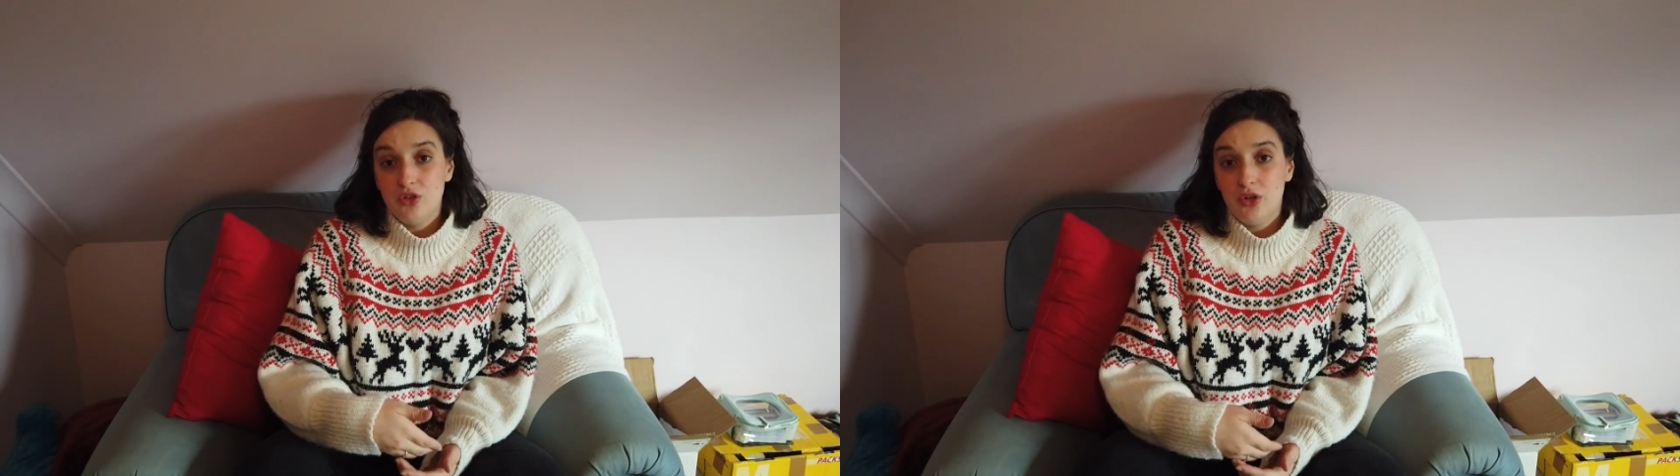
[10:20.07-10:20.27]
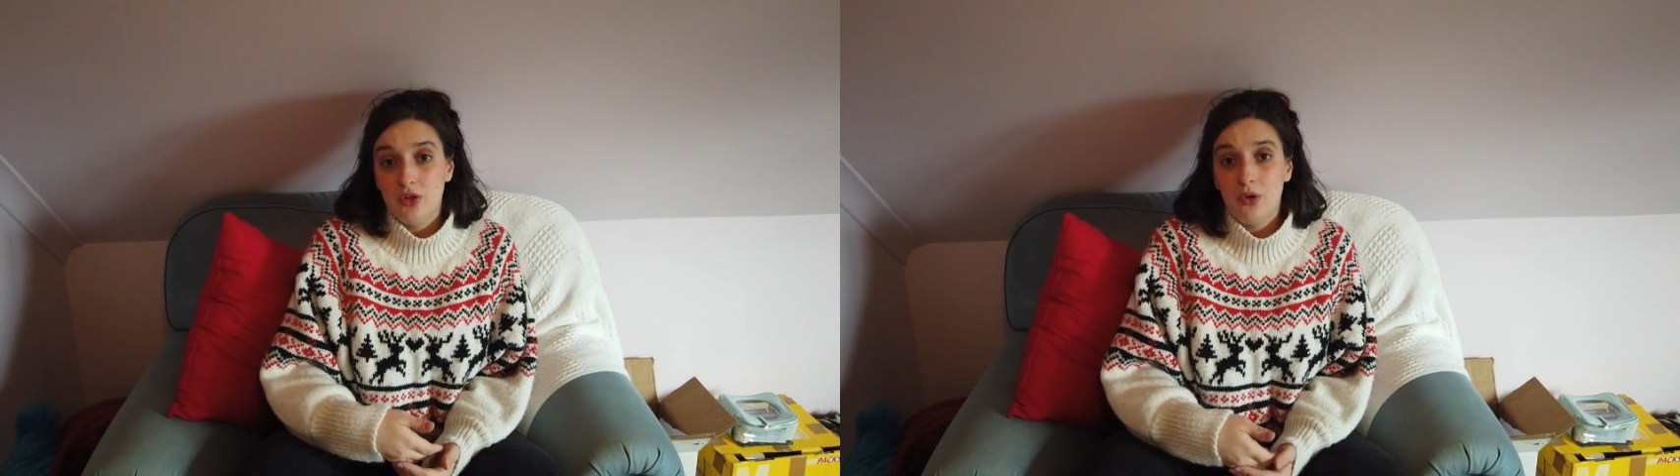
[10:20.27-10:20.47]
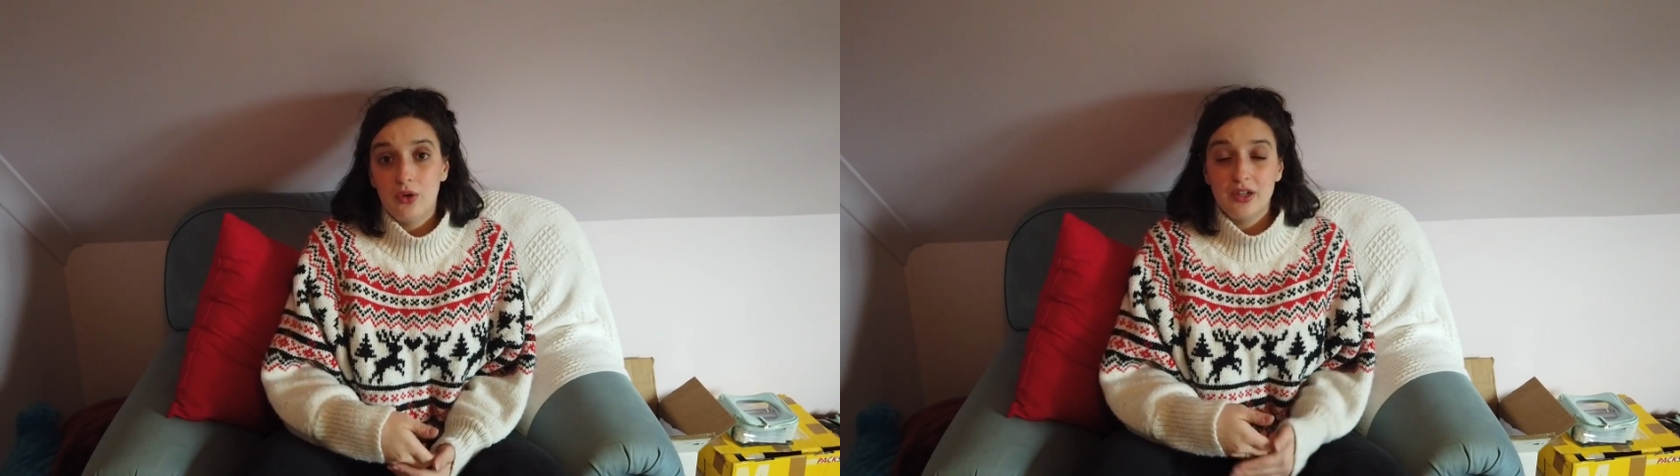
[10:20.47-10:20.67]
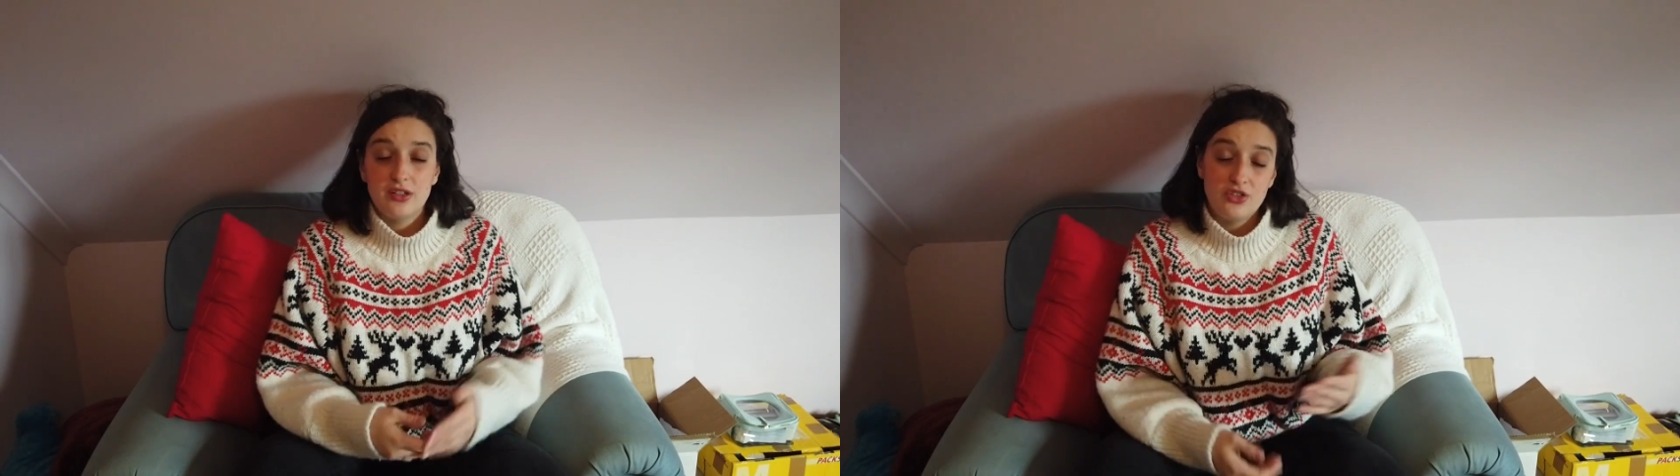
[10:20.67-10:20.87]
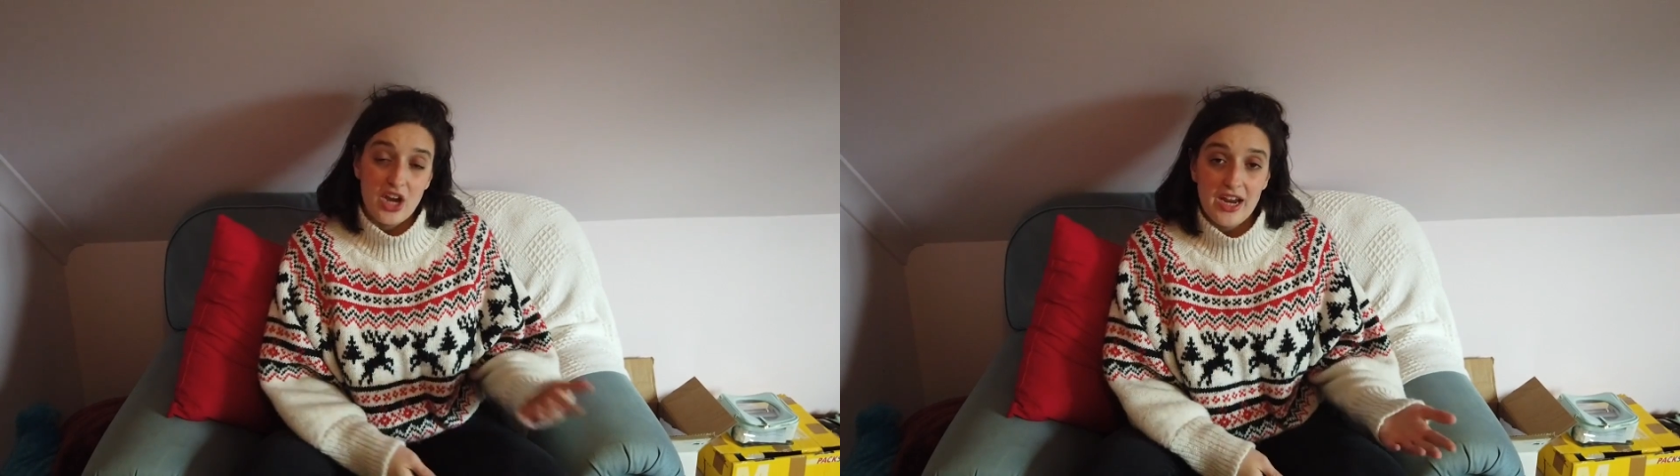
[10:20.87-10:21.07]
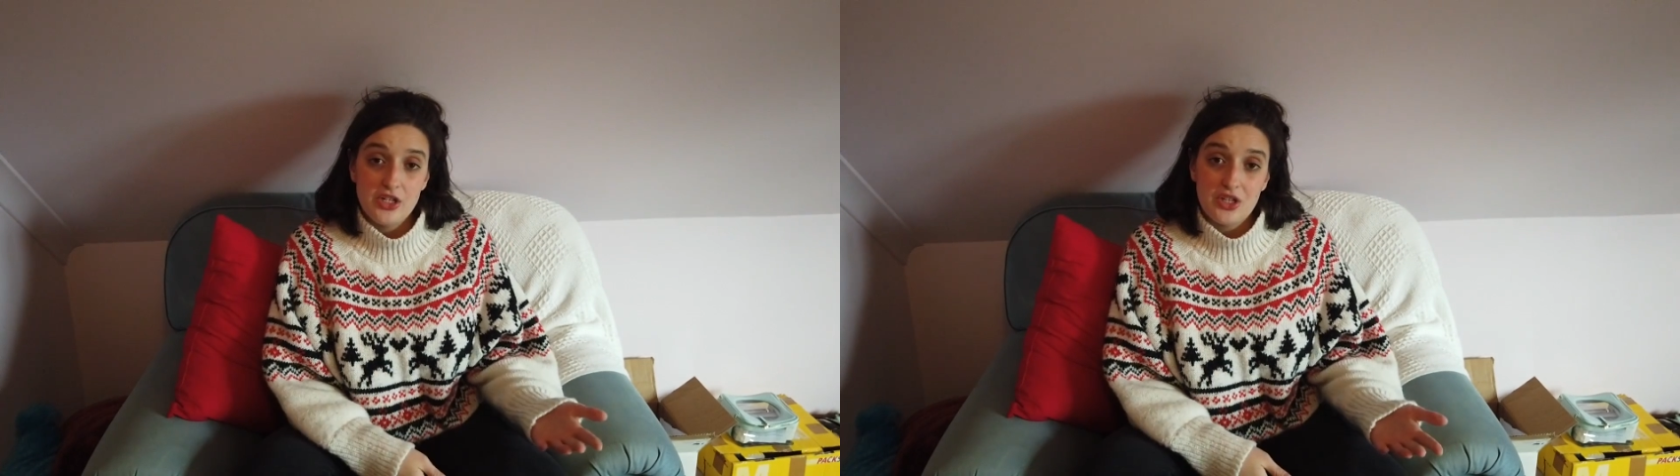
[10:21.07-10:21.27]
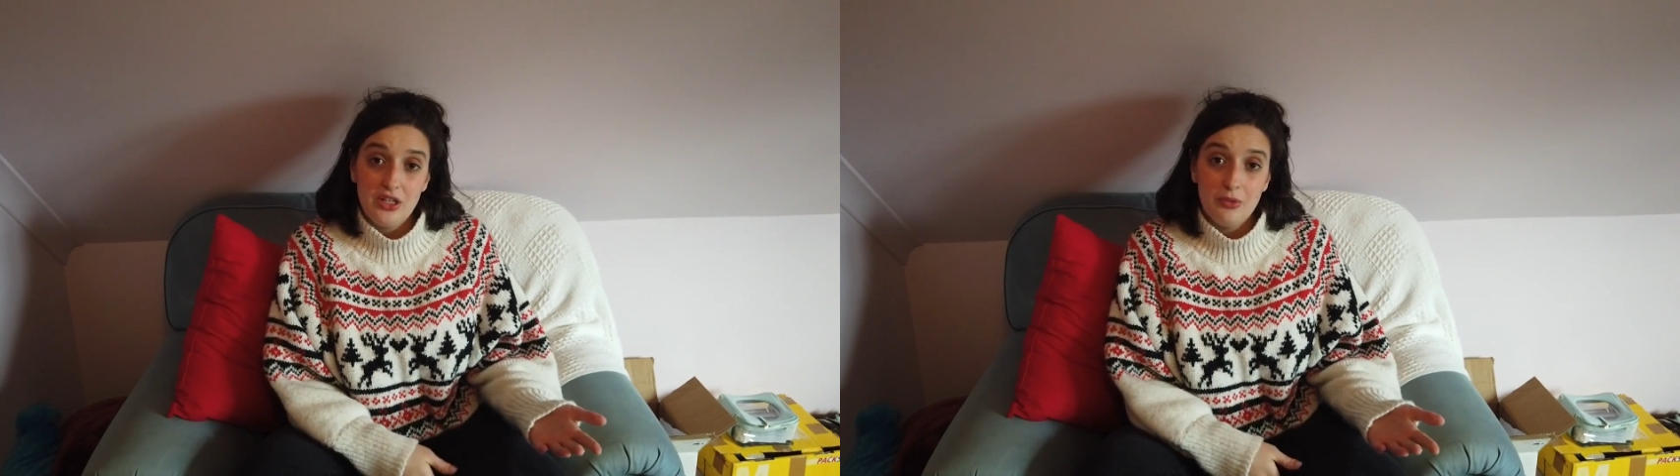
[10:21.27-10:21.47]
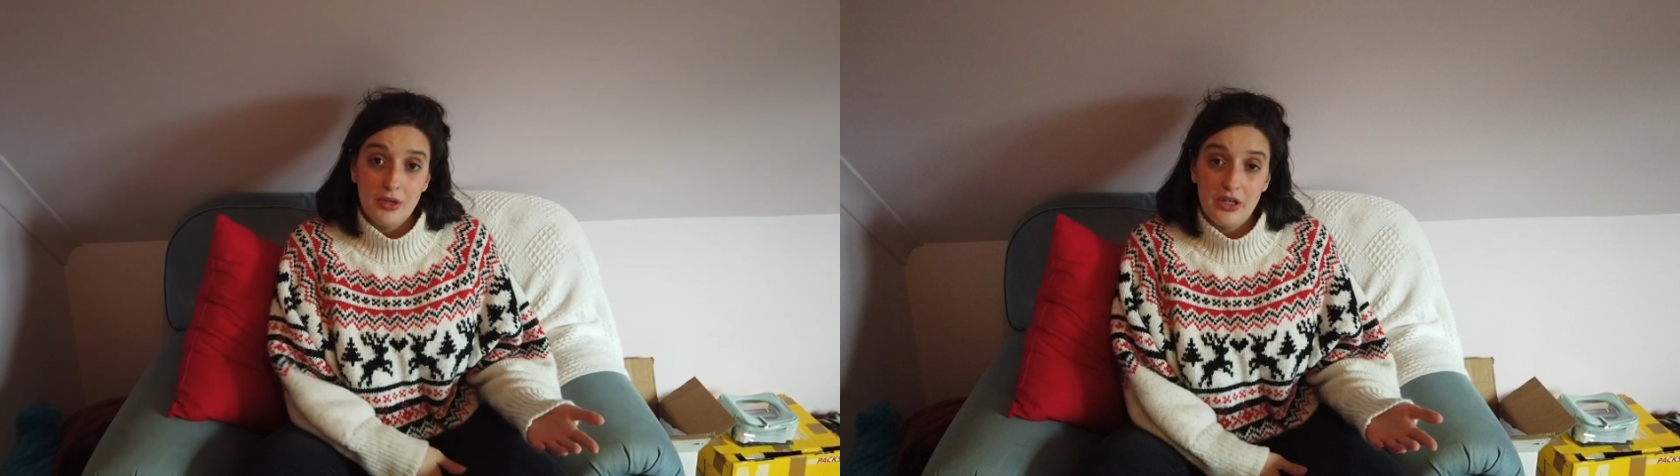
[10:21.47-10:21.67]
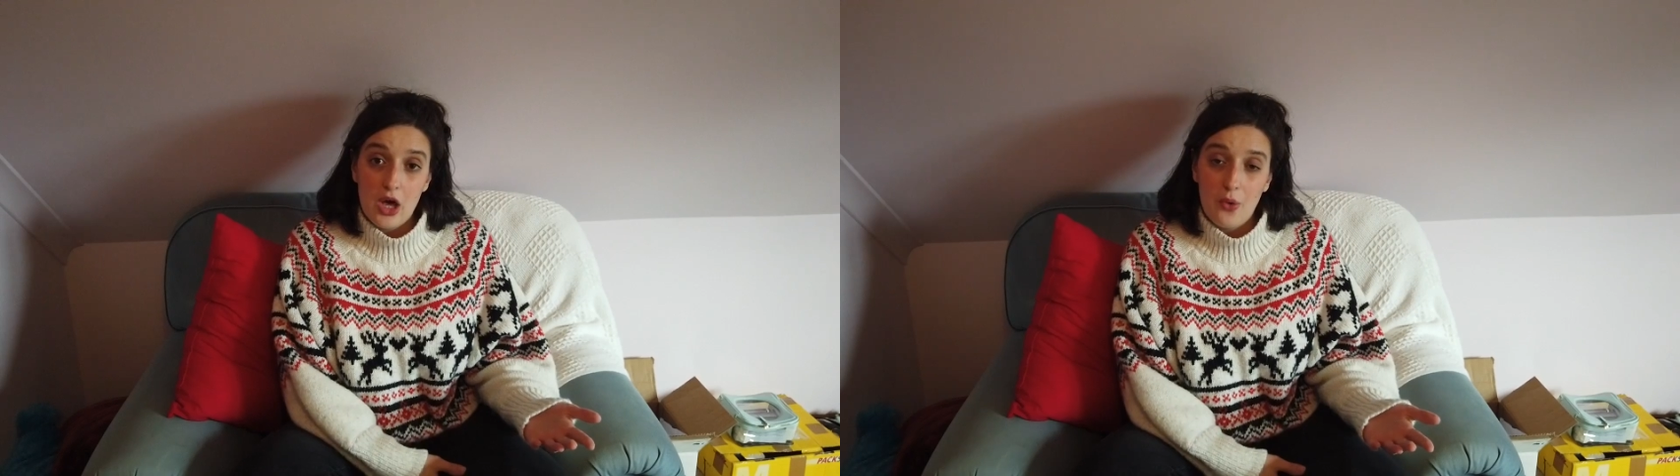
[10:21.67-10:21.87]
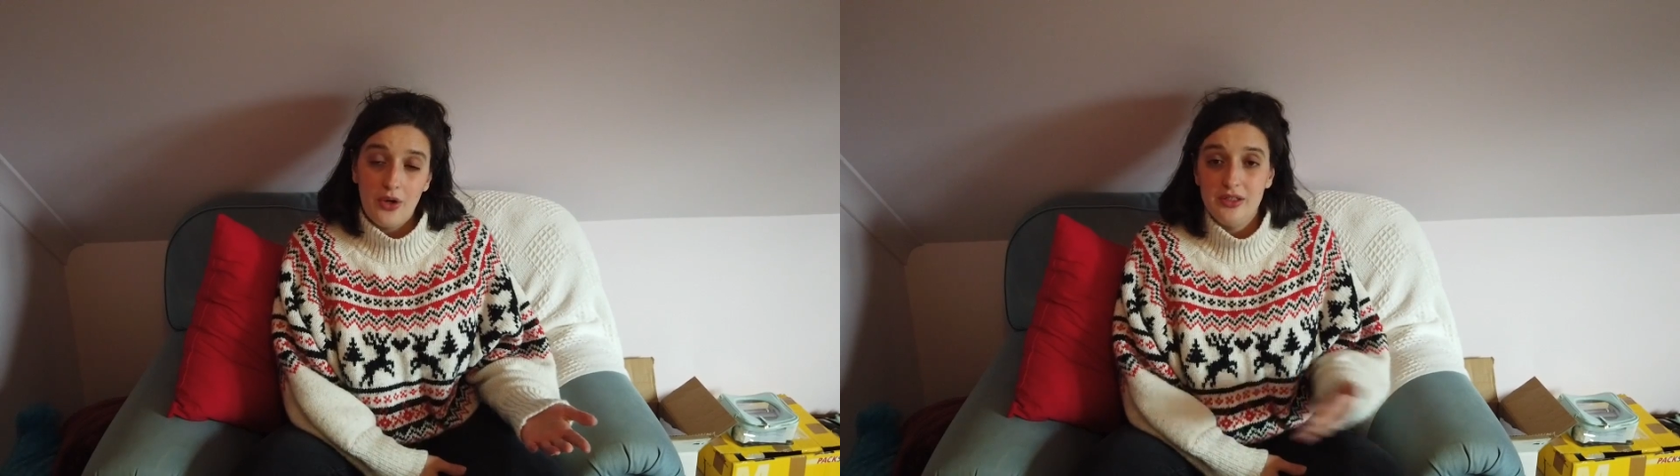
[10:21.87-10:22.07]
do or exchange that you want to
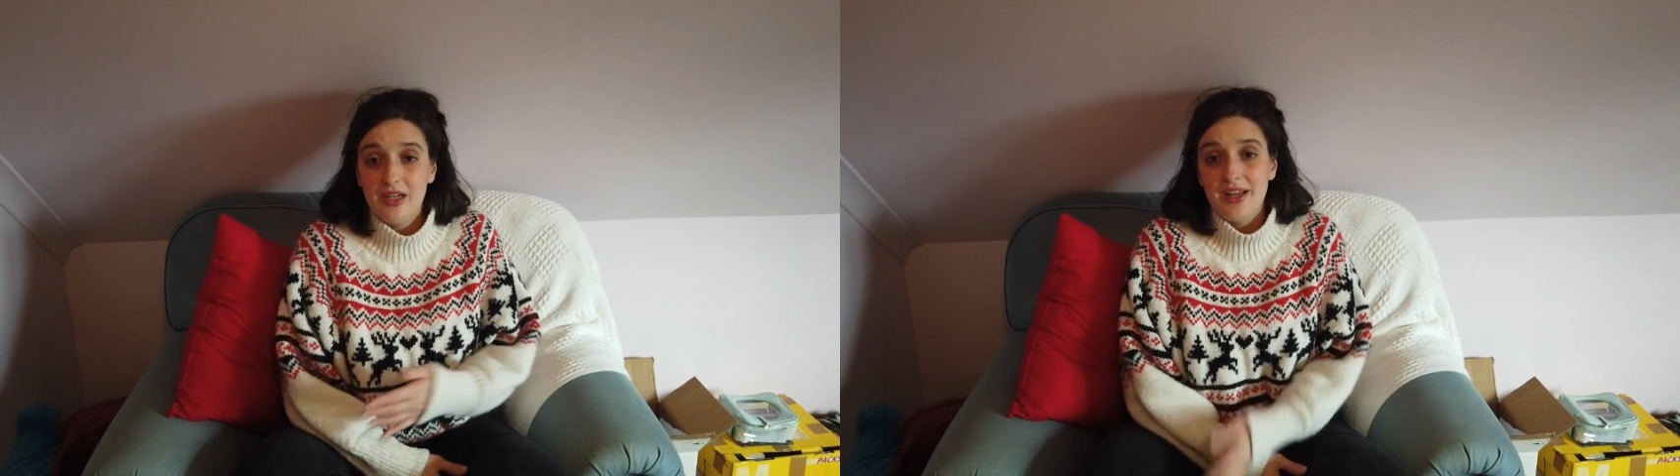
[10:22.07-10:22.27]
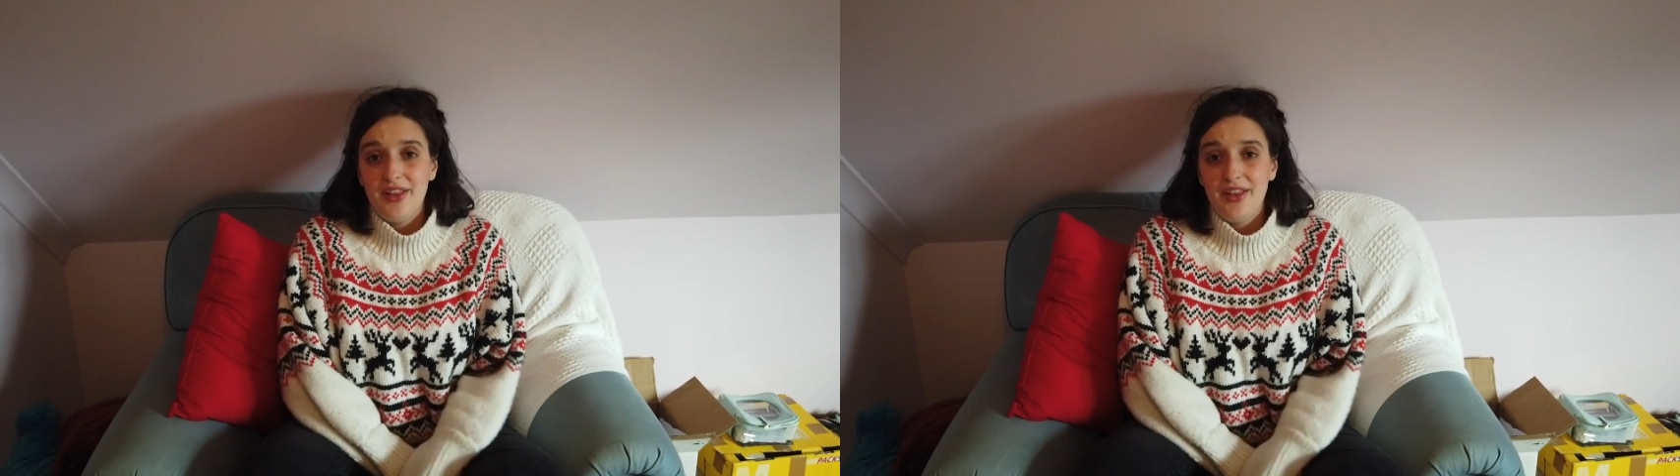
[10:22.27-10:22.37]
go on,